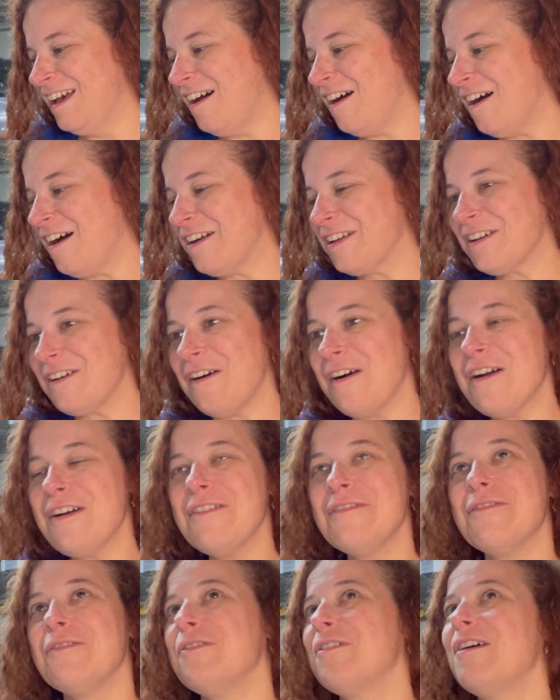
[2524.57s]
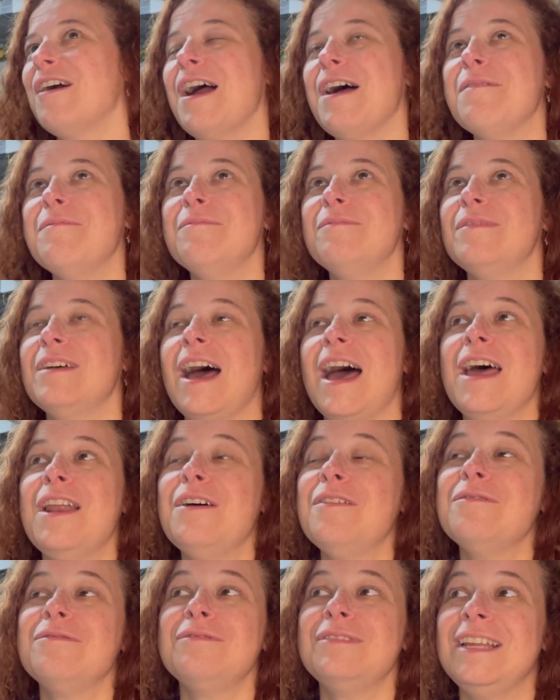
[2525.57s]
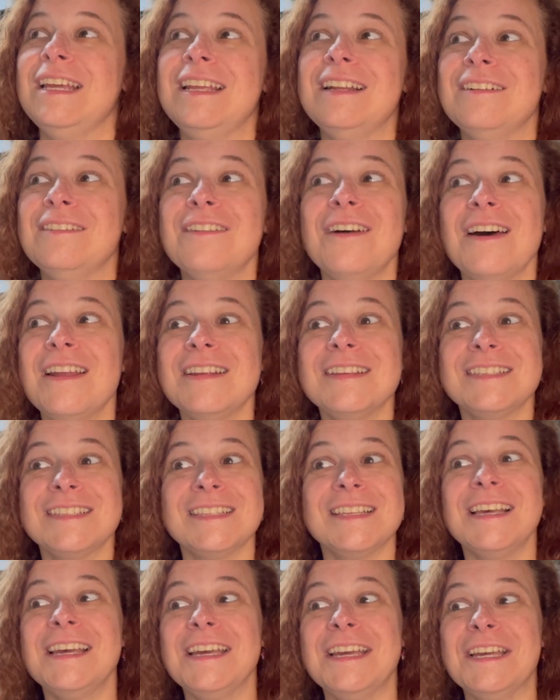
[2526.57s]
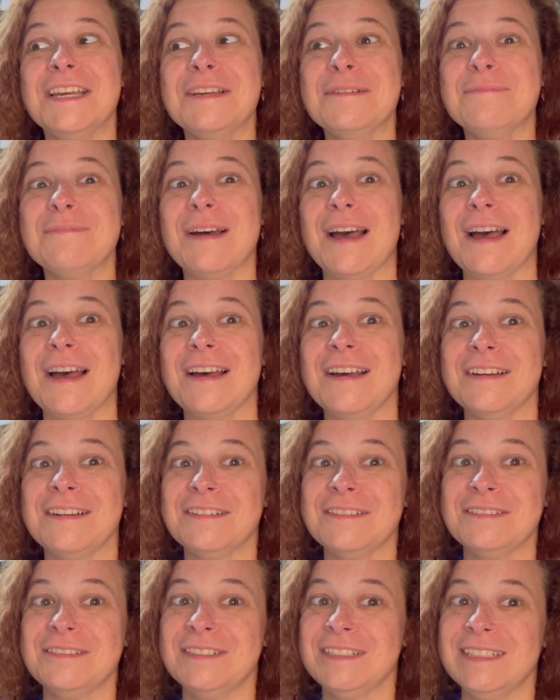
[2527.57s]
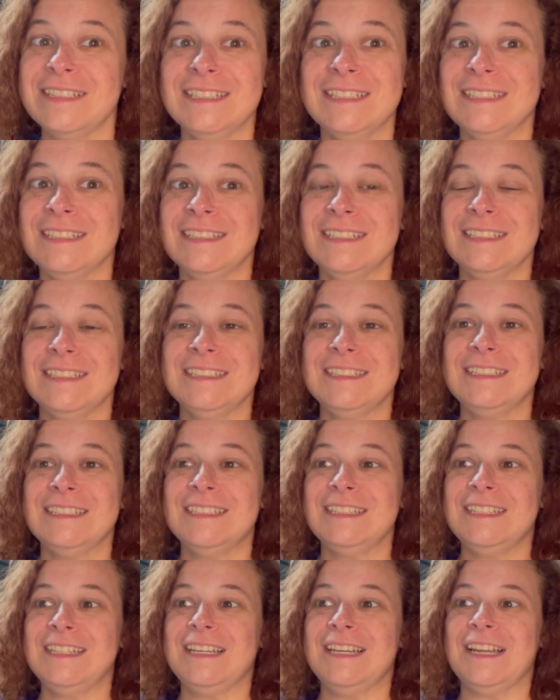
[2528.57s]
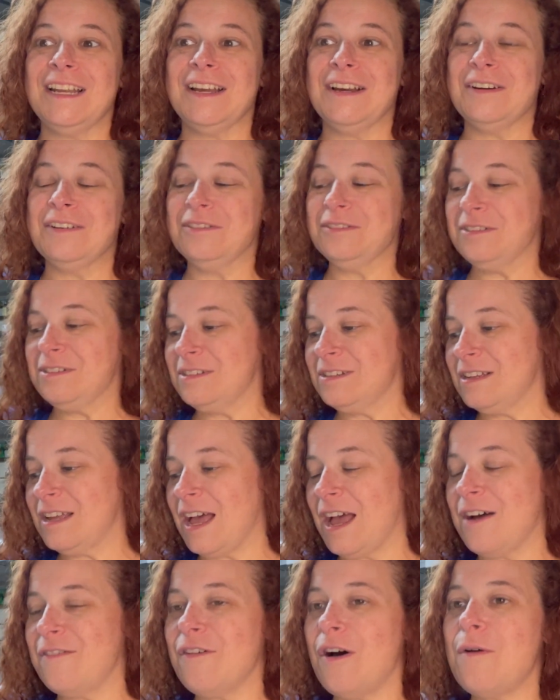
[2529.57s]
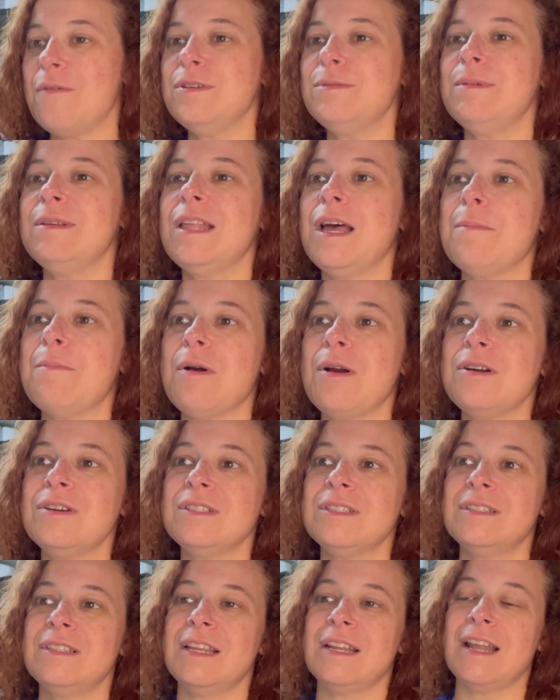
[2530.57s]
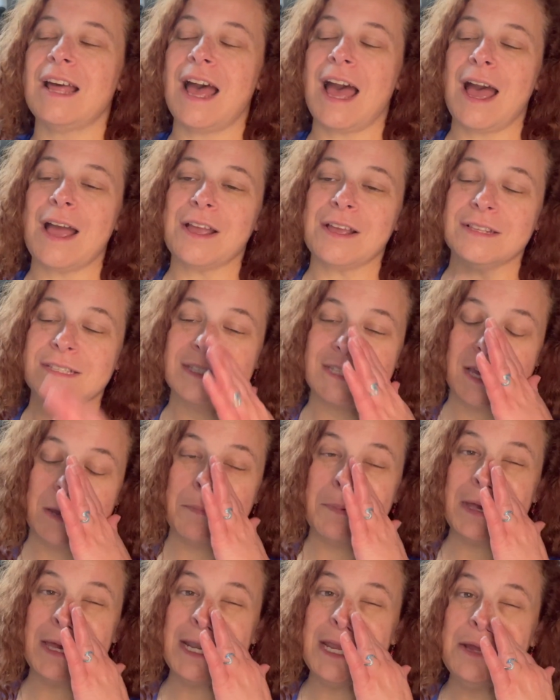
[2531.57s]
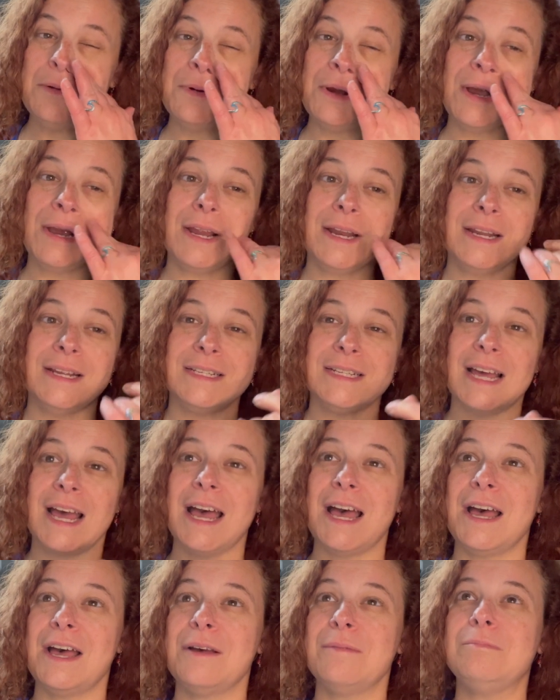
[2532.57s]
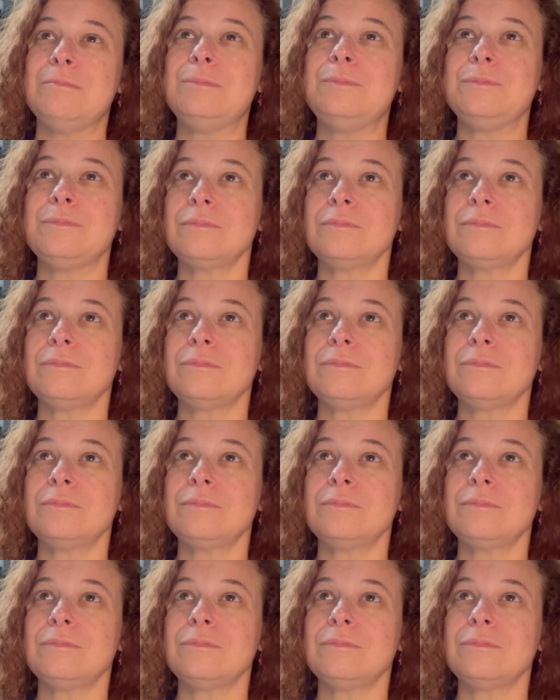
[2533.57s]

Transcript: on carnivore, I I don't need a lot of sleep. I you know, I've always been that person that I could sleep anywhere anytime.